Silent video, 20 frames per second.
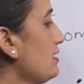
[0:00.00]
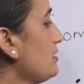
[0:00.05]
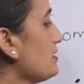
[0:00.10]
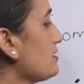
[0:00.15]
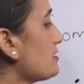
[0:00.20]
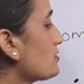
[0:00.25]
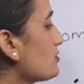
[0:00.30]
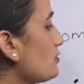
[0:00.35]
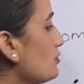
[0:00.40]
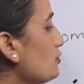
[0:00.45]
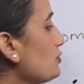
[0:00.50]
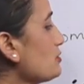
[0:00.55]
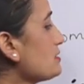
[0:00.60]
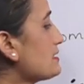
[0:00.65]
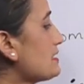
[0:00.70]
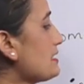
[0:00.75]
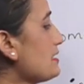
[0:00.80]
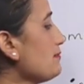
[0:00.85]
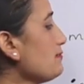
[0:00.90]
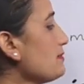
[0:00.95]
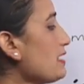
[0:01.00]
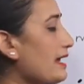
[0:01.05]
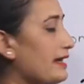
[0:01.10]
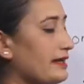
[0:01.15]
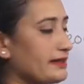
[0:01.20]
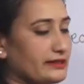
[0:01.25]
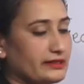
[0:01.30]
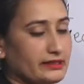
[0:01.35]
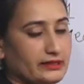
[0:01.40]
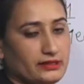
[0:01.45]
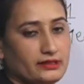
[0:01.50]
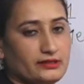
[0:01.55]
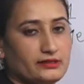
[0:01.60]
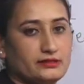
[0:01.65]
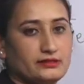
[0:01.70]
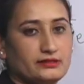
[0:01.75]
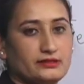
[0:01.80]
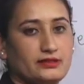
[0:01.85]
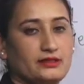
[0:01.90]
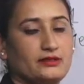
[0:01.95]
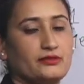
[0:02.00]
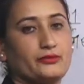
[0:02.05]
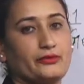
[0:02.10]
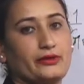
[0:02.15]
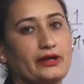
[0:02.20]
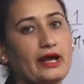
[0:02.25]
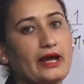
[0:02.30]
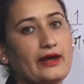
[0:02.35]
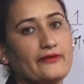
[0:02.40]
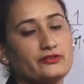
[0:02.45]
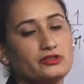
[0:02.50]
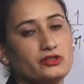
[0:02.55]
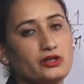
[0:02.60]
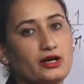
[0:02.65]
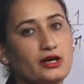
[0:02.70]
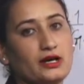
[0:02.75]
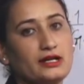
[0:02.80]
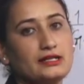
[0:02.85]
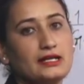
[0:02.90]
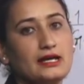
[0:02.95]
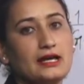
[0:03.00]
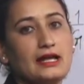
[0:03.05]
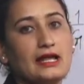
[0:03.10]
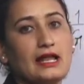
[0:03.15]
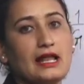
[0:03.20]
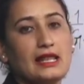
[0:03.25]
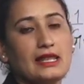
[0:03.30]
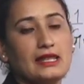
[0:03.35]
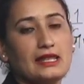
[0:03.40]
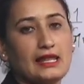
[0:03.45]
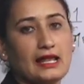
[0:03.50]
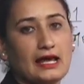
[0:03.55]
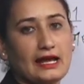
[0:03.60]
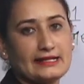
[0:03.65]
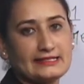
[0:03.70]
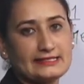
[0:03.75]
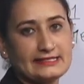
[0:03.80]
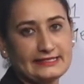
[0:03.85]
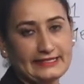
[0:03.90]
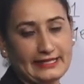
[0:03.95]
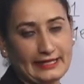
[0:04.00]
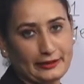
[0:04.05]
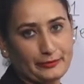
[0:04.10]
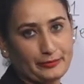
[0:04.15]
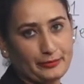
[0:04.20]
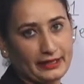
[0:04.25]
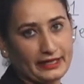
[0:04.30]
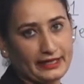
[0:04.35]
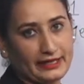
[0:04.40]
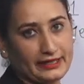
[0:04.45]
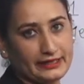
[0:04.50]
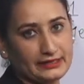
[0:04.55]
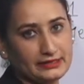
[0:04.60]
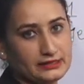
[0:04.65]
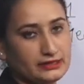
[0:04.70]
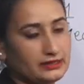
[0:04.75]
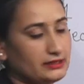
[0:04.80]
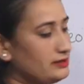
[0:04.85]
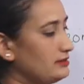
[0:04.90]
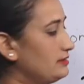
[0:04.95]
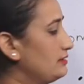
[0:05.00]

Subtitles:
So same like there. We have done line segment,